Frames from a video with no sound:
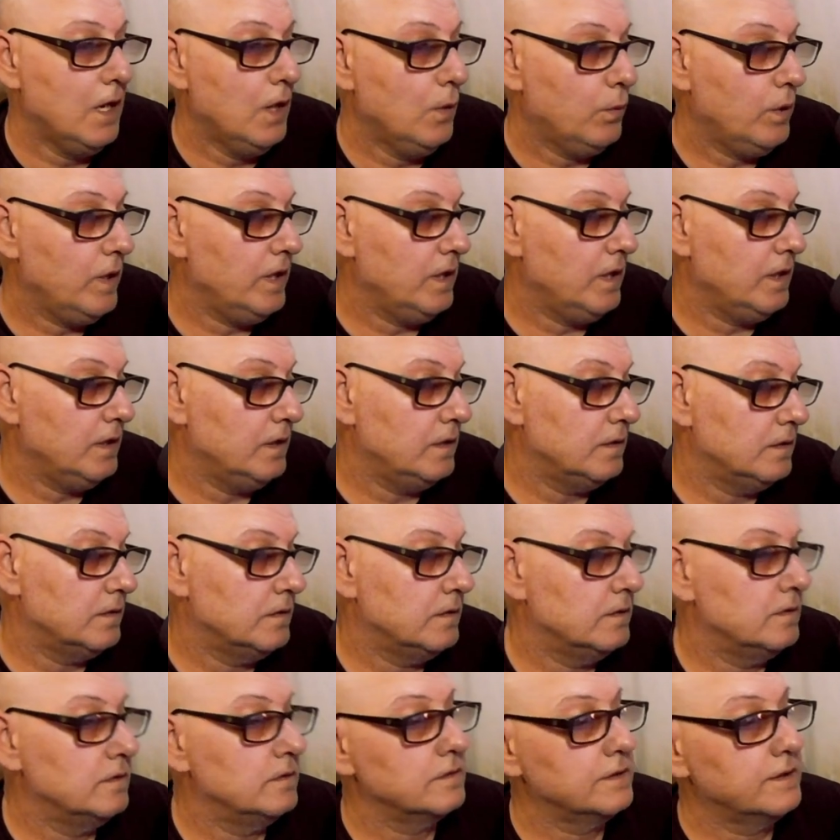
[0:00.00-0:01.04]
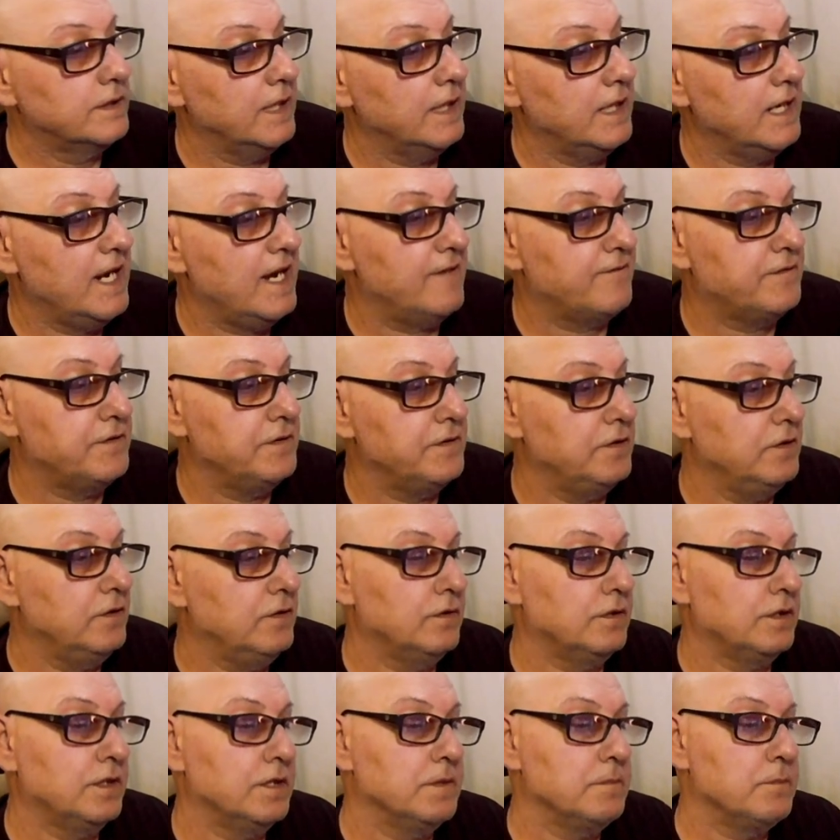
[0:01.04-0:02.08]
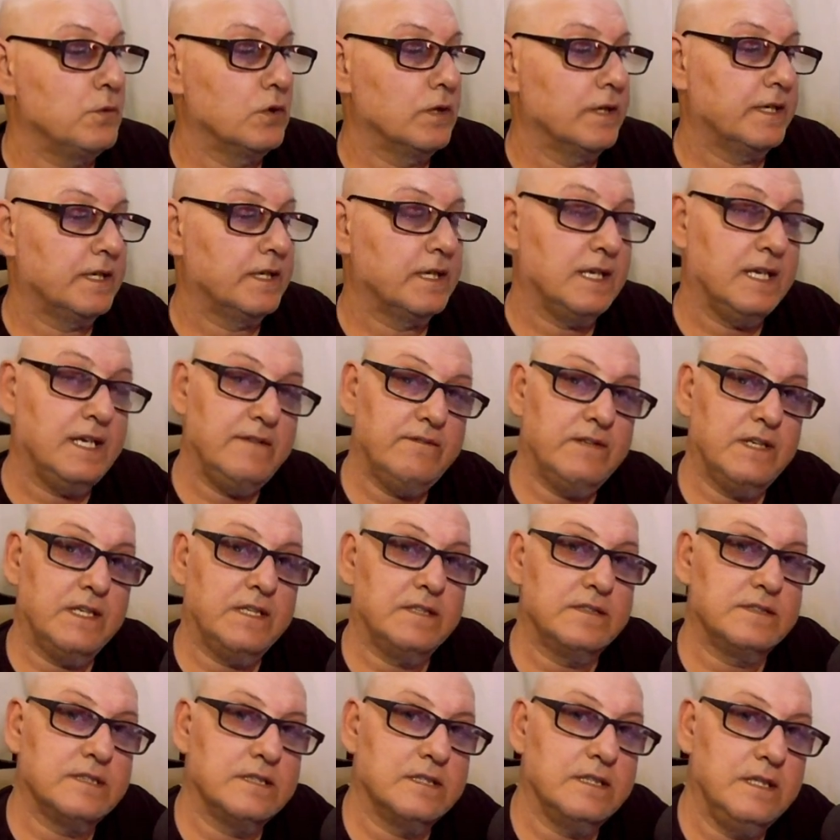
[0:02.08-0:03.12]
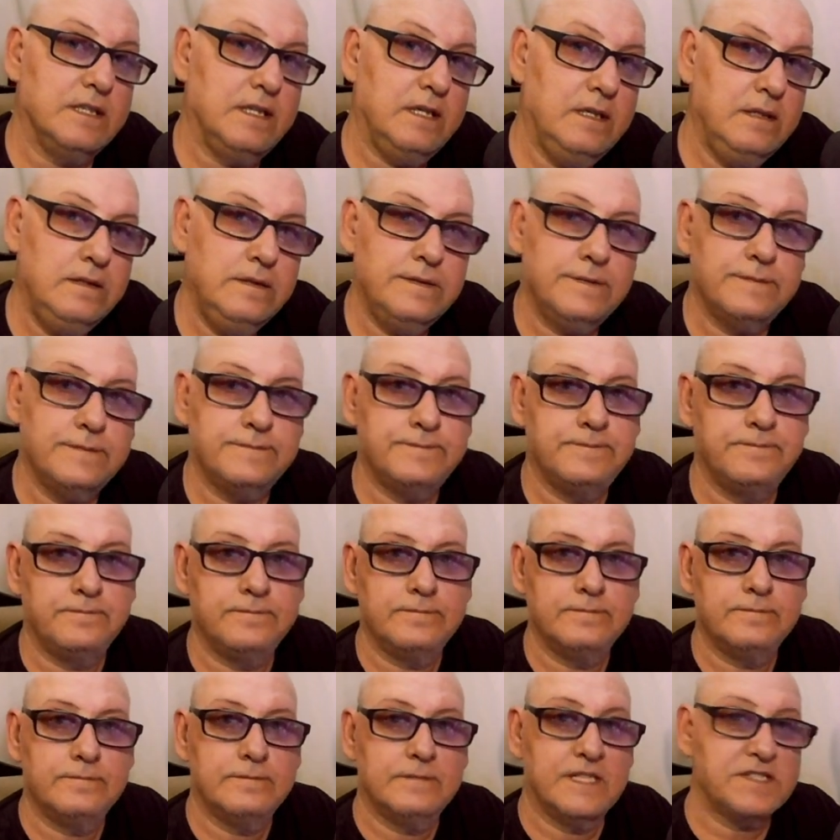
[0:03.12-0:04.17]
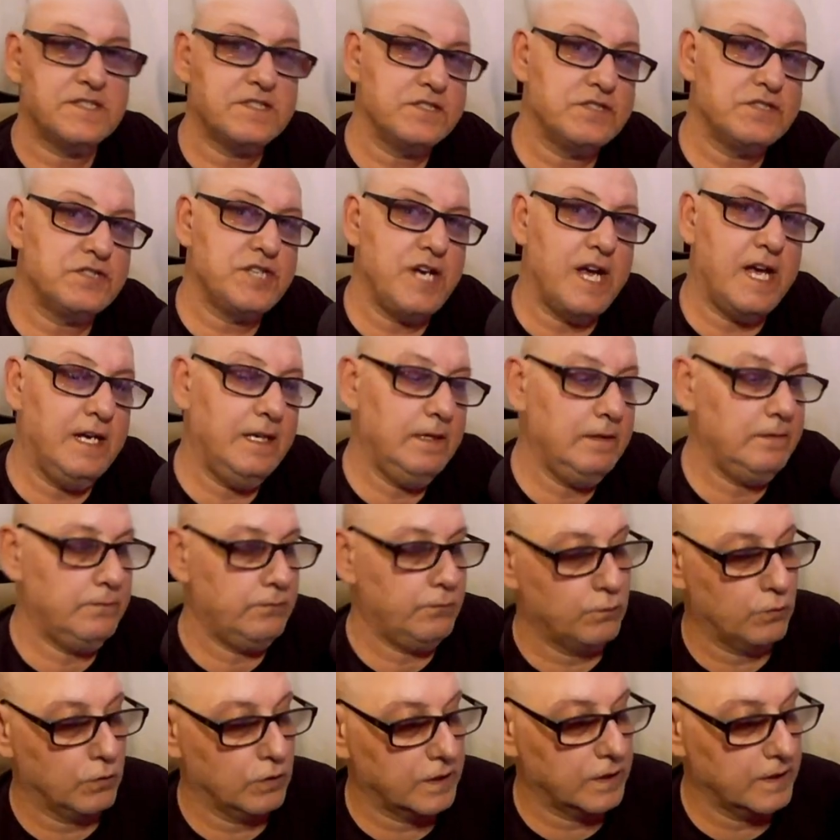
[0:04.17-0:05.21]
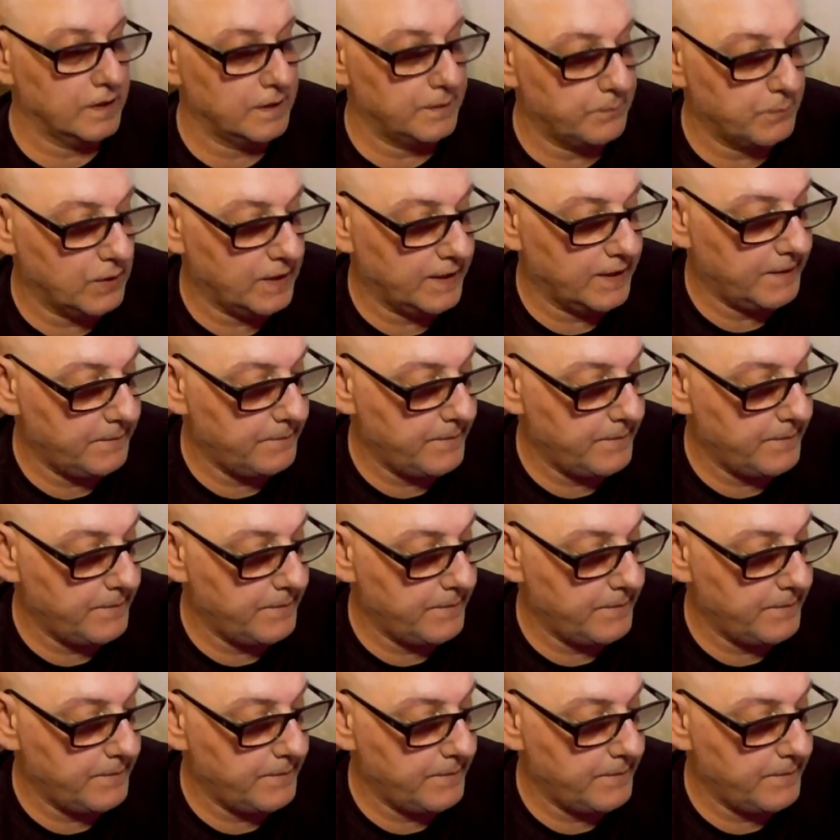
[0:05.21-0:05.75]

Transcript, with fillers: Whoa, good afternoon, good morning, good evening to you. This is Jay. We're going to bring it